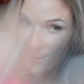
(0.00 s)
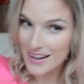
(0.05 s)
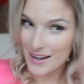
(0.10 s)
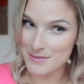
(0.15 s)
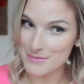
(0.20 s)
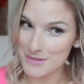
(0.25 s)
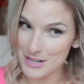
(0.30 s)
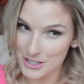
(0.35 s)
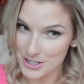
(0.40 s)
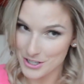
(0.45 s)

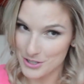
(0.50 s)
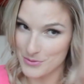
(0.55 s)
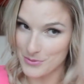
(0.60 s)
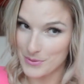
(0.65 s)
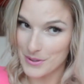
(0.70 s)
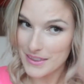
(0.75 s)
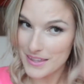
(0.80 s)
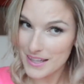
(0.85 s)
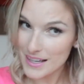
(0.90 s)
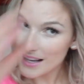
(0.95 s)
I'm not sure
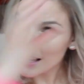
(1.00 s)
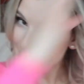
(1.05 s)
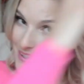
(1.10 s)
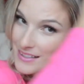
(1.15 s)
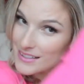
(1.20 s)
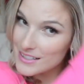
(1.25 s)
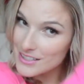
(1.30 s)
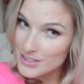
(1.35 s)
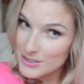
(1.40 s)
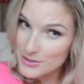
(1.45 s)
what that
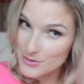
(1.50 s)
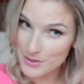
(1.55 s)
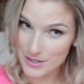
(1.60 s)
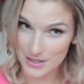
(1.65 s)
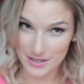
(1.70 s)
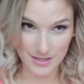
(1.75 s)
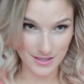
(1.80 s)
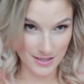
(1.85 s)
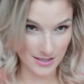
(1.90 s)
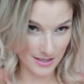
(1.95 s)
has to do
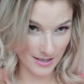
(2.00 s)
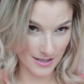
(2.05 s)
with